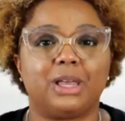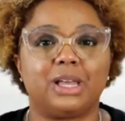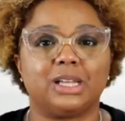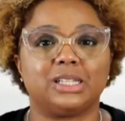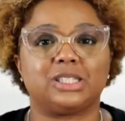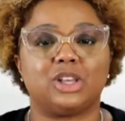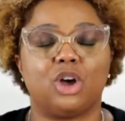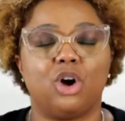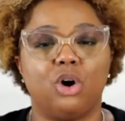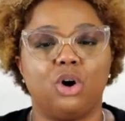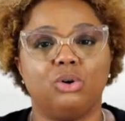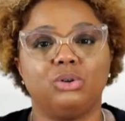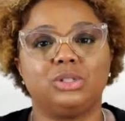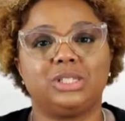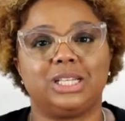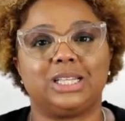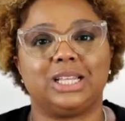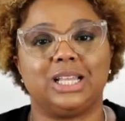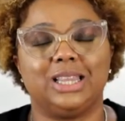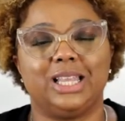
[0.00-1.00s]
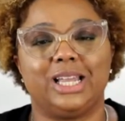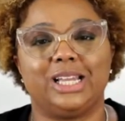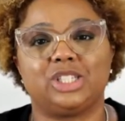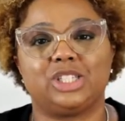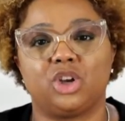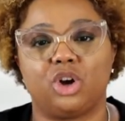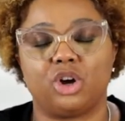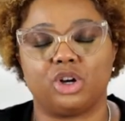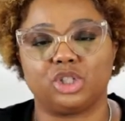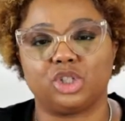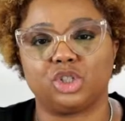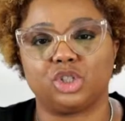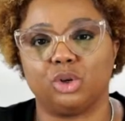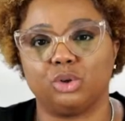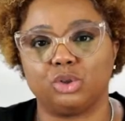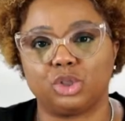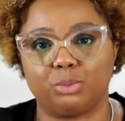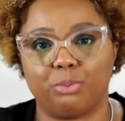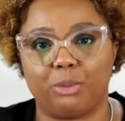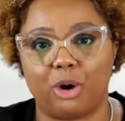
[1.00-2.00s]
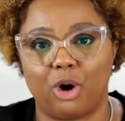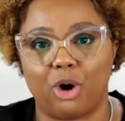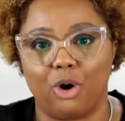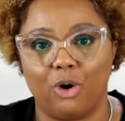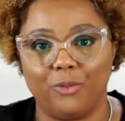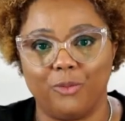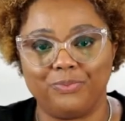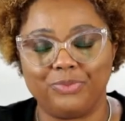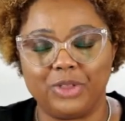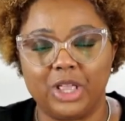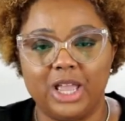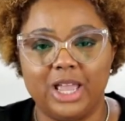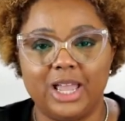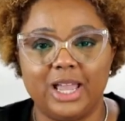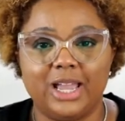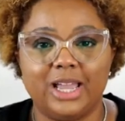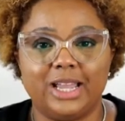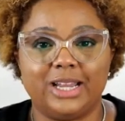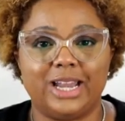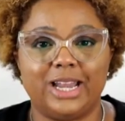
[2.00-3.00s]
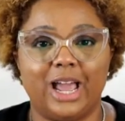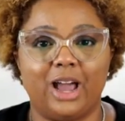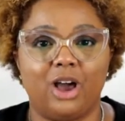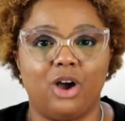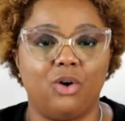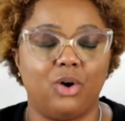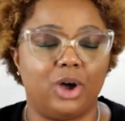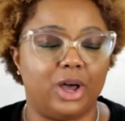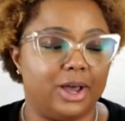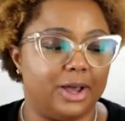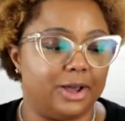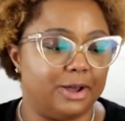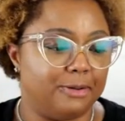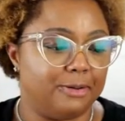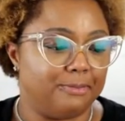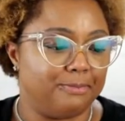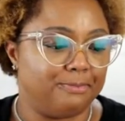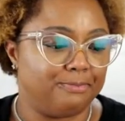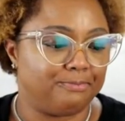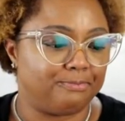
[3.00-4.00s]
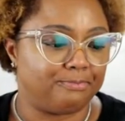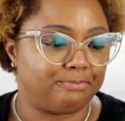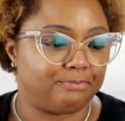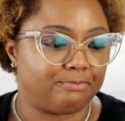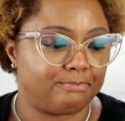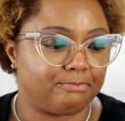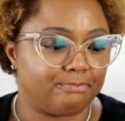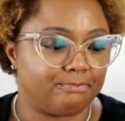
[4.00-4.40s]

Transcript: because the holes in the lace are so small. Now,